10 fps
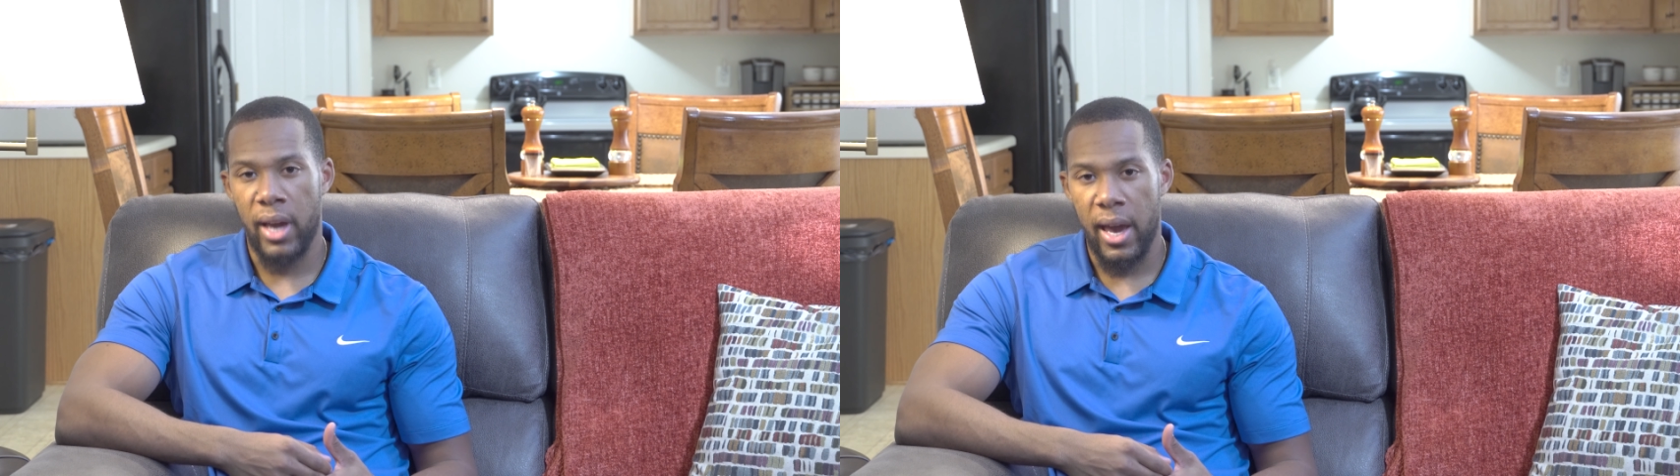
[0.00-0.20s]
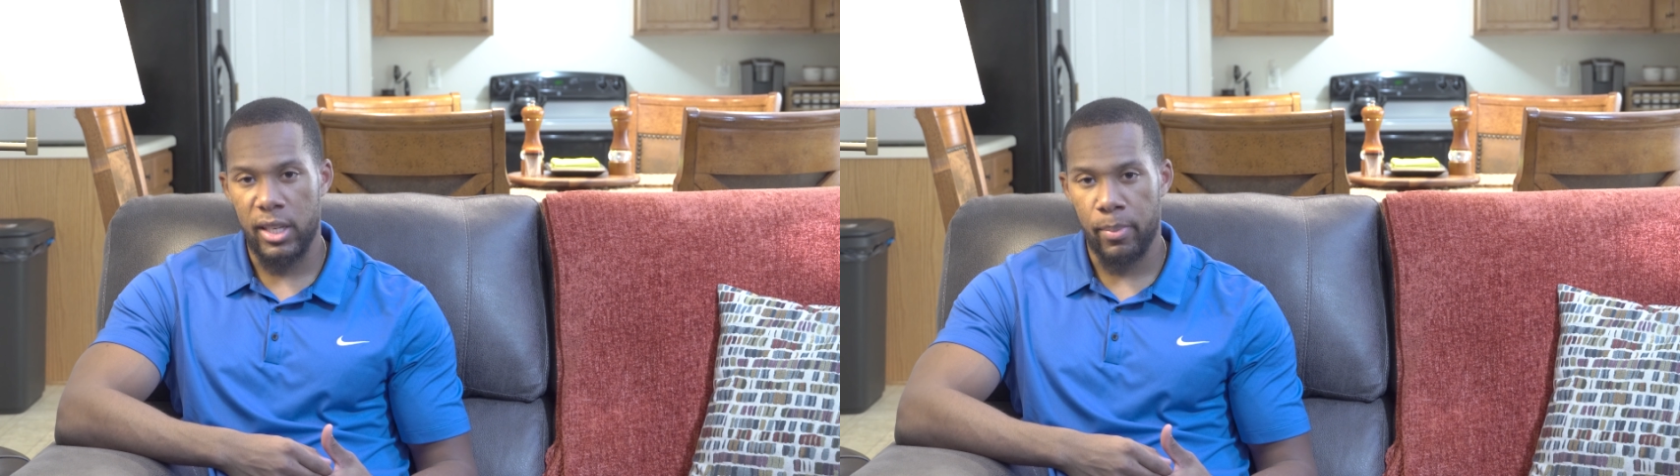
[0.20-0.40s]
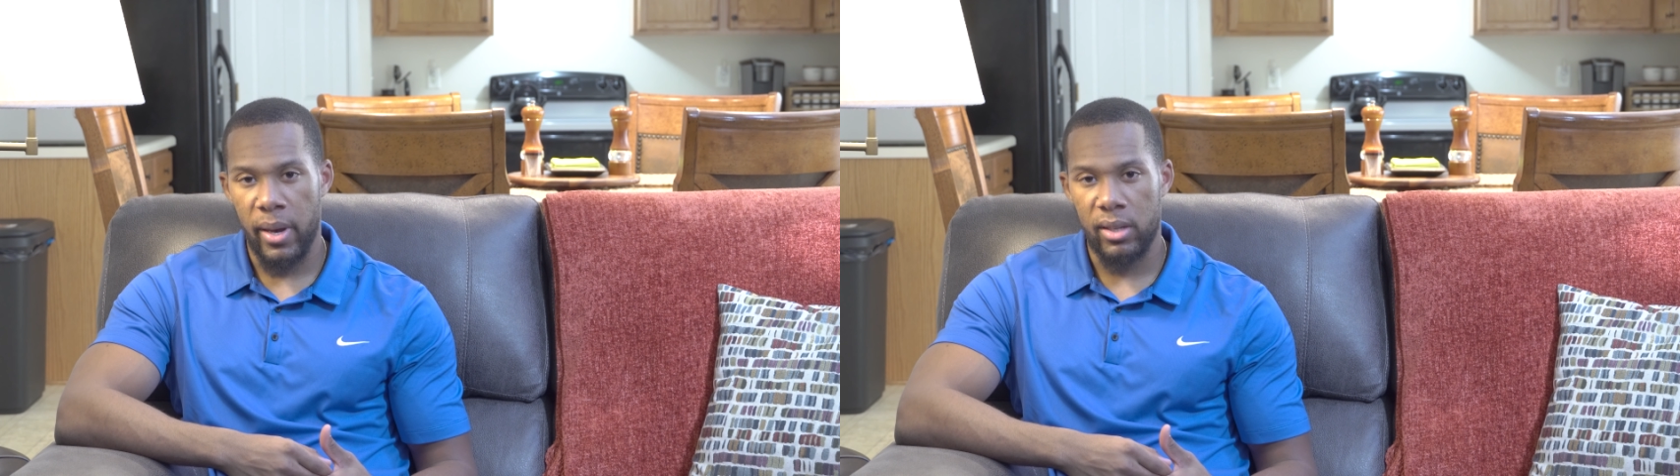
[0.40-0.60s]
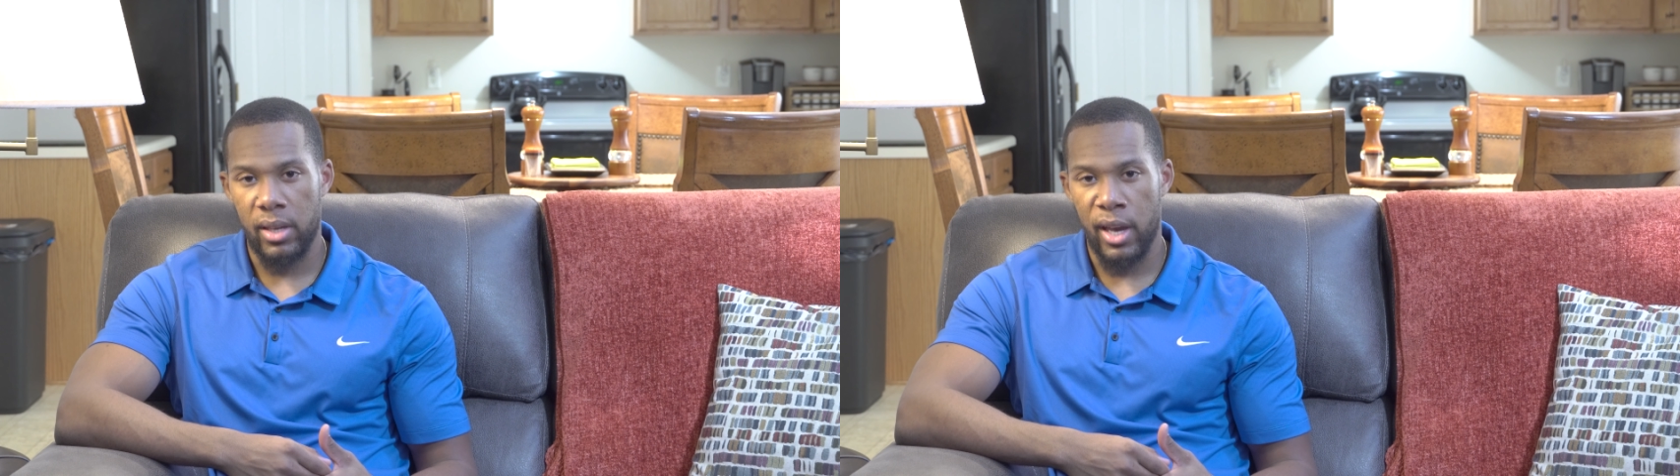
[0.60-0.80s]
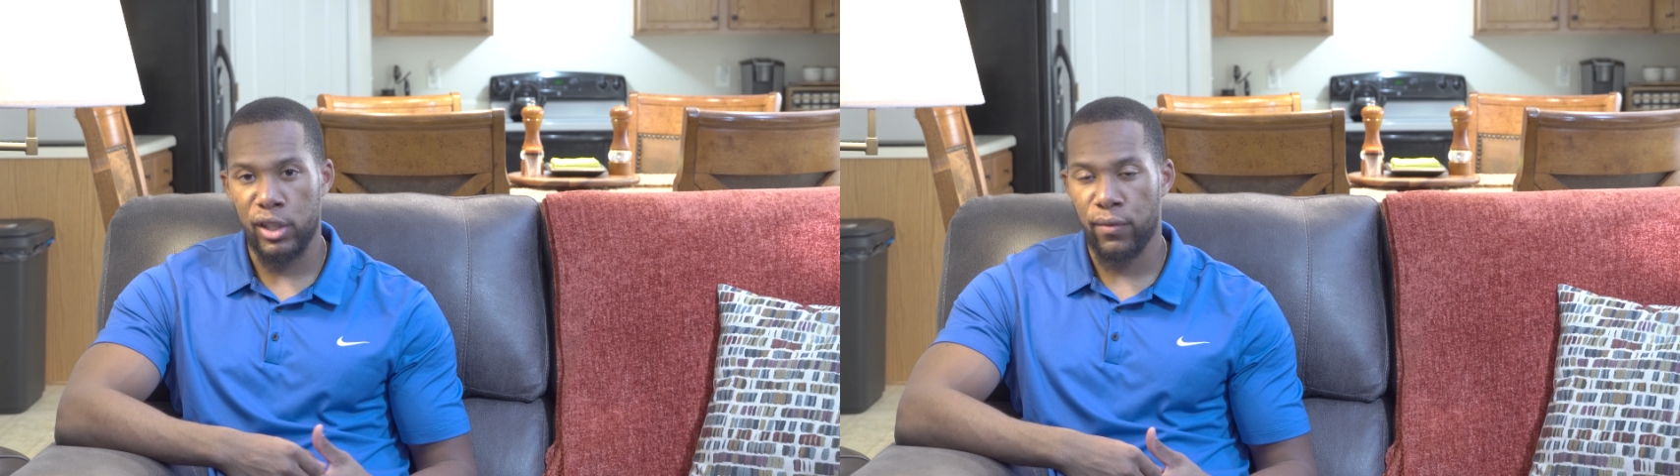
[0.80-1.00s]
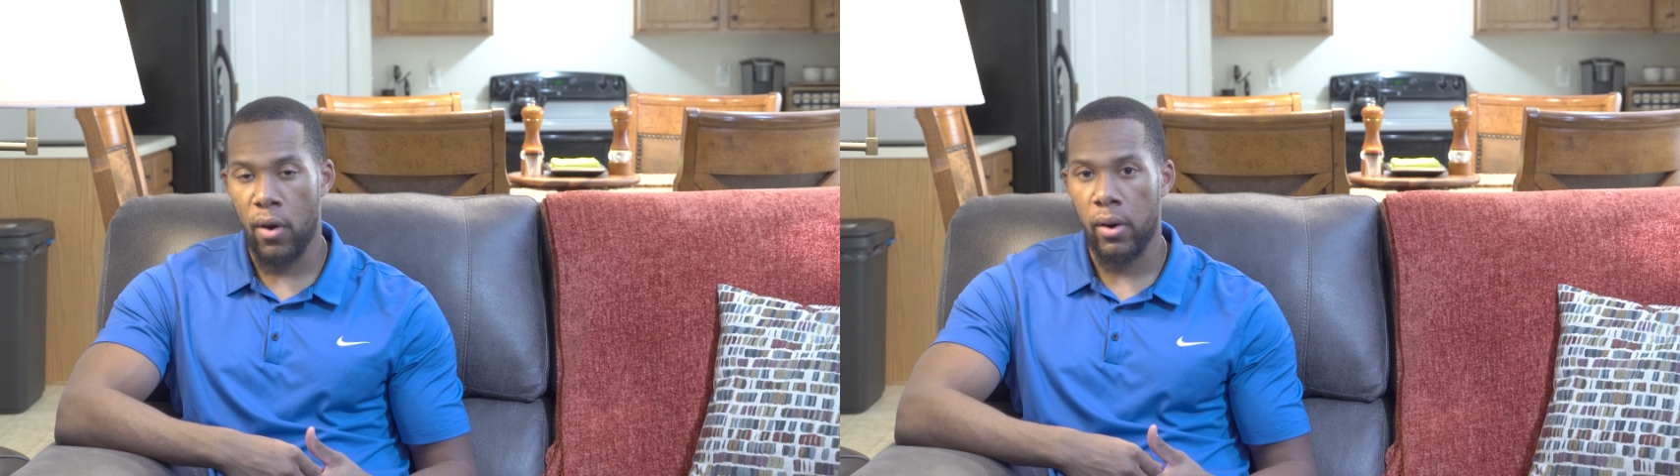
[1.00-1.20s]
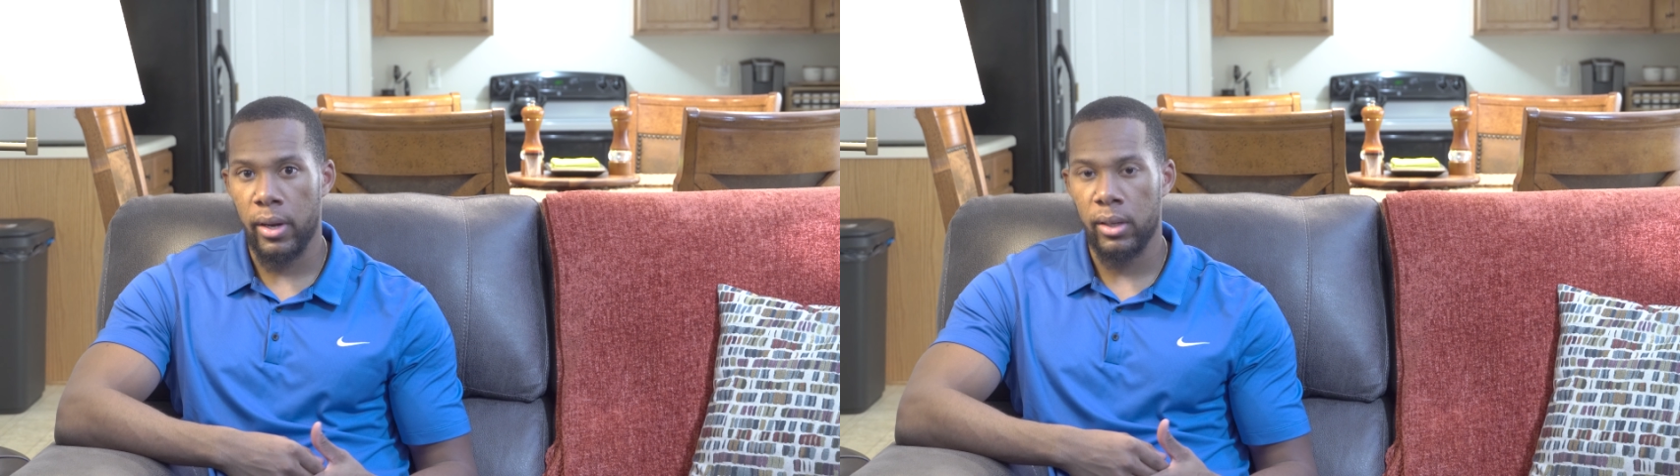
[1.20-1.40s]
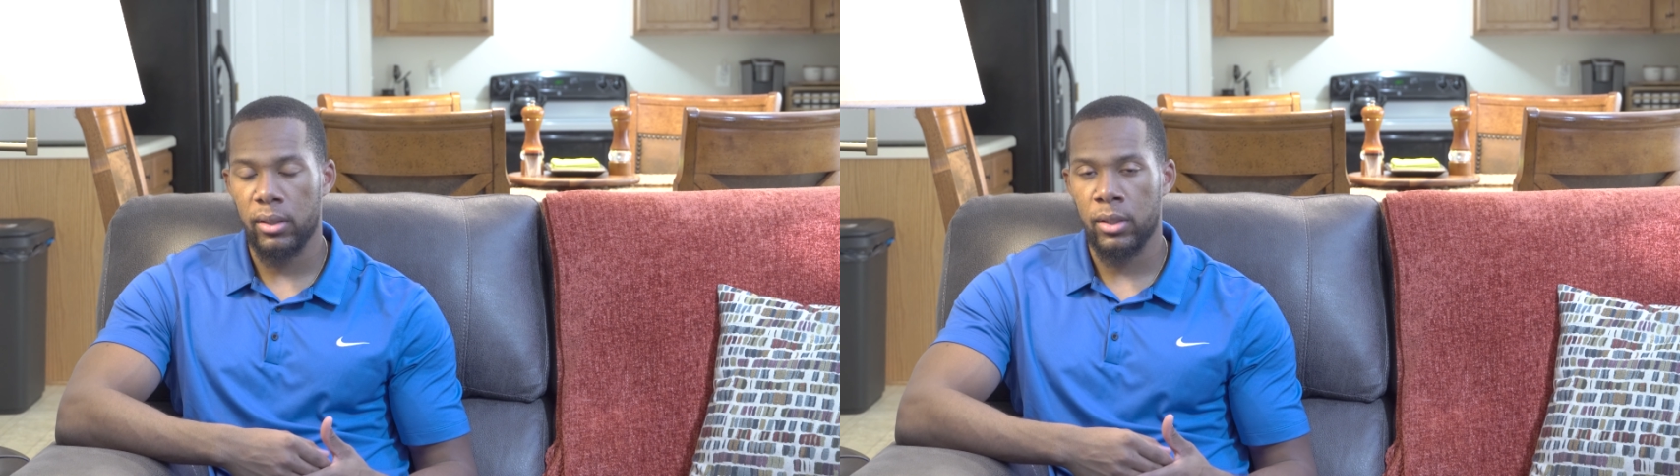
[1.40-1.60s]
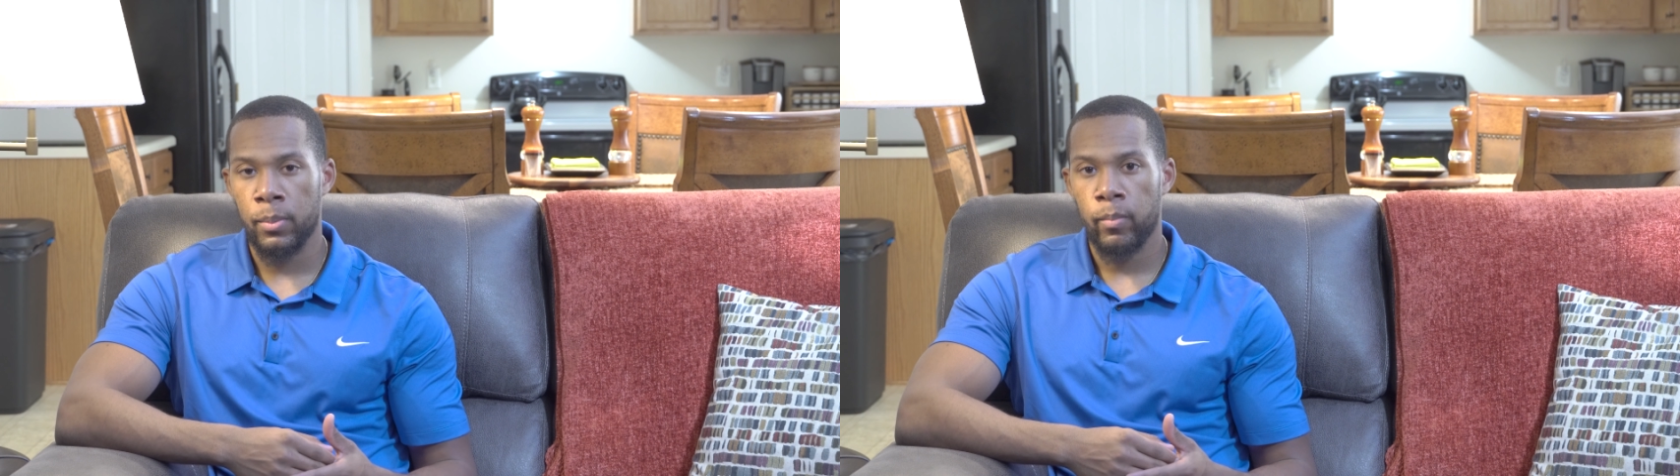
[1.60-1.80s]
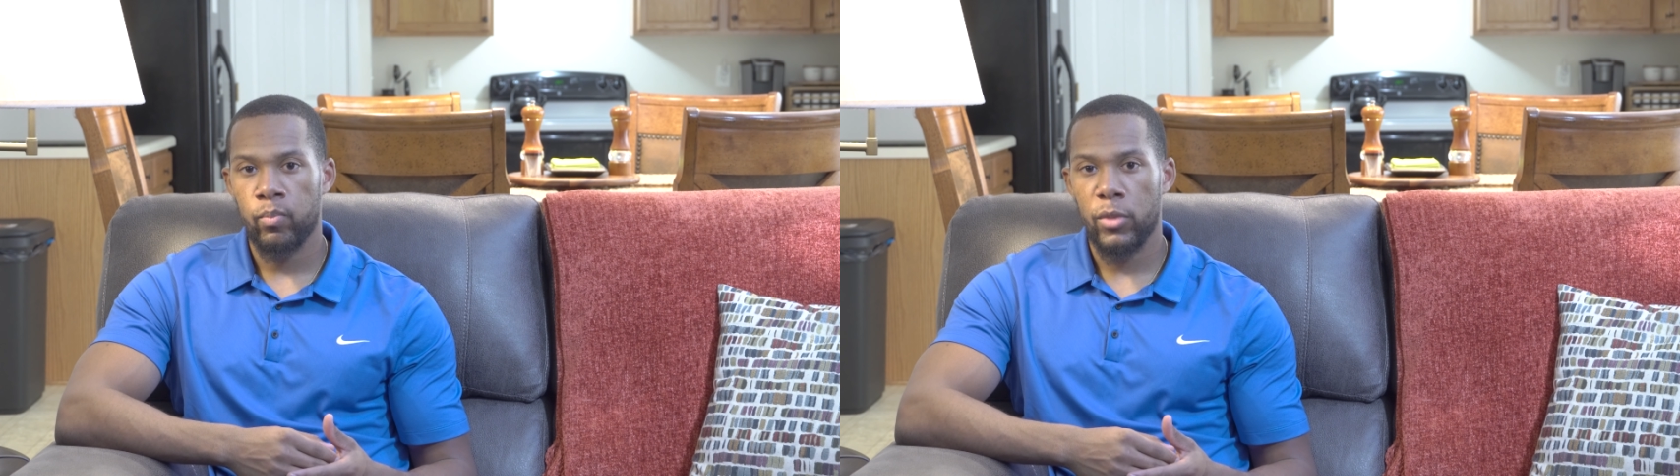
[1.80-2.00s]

aspect as far as